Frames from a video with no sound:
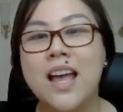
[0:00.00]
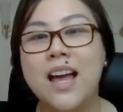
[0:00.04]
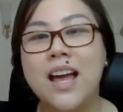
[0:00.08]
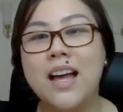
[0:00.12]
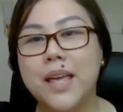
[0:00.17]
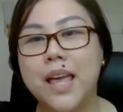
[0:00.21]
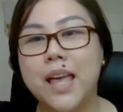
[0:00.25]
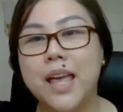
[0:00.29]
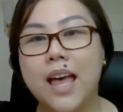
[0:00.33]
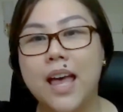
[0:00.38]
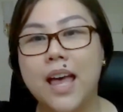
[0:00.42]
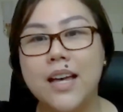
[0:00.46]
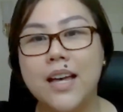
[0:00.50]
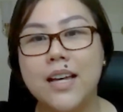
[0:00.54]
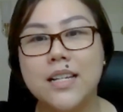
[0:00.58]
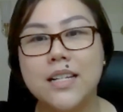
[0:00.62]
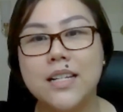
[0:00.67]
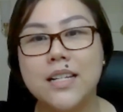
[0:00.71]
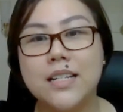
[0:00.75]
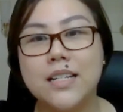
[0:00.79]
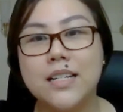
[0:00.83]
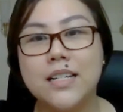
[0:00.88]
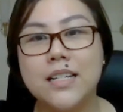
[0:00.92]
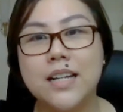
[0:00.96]

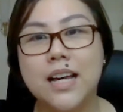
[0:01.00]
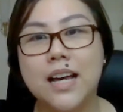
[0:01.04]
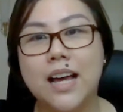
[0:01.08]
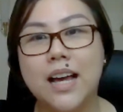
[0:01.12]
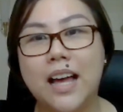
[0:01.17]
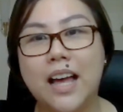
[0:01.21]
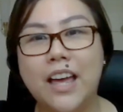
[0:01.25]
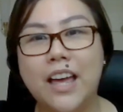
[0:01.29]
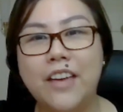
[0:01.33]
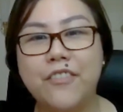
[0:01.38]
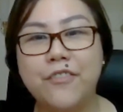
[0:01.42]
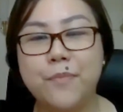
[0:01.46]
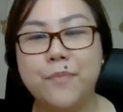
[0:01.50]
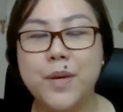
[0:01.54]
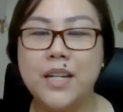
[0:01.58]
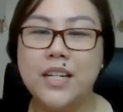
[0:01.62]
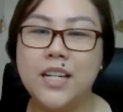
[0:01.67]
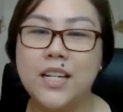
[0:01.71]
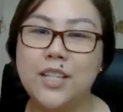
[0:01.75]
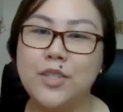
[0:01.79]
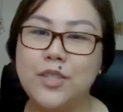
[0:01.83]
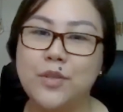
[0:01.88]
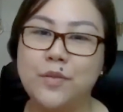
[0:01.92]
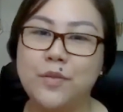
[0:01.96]
And I've
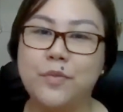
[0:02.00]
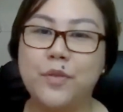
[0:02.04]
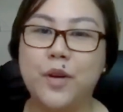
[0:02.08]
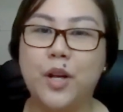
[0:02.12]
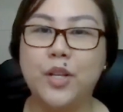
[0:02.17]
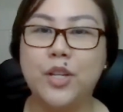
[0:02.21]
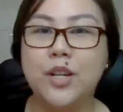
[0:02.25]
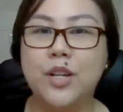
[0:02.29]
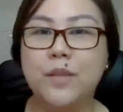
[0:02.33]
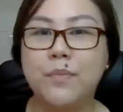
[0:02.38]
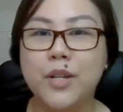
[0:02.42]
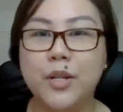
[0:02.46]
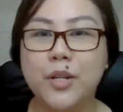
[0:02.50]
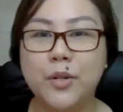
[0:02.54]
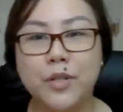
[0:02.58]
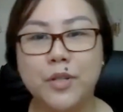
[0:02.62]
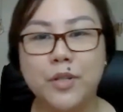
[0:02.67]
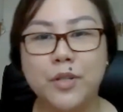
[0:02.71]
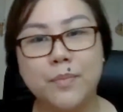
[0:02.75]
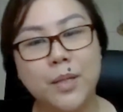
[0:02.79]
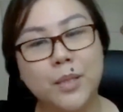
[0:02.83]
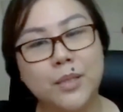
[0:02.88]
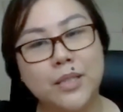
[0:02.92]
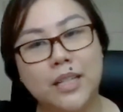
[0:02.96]
been into volume
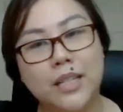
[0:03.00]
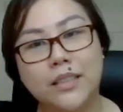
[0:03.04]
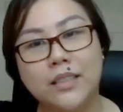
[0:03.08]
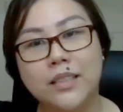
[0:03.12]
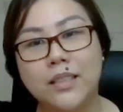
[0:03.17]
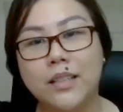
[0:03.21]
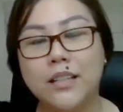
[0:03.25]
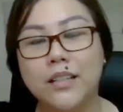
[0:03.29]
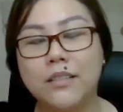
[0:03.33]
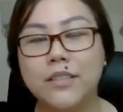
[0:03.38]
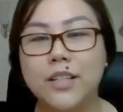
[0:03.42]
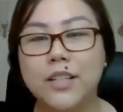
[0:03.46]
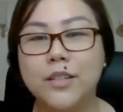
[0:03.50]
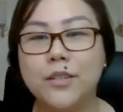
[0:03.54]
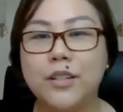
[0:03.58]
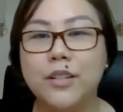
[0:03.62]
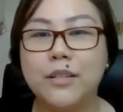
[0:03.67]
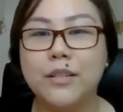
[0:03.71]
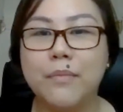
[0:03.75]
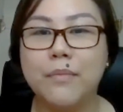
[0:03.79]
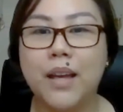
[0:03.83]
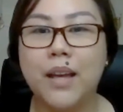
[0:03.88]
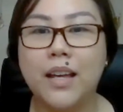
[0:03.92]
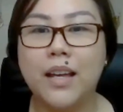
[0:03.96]
recruitment, technical
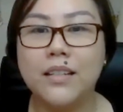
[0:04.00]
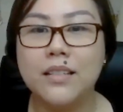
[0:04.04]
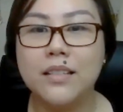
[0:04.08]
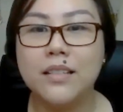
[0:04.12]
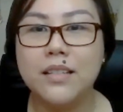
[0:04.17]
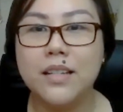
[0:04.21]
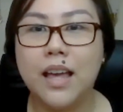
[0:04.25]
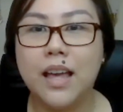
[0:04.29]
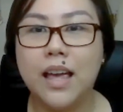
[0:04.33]
recruitment,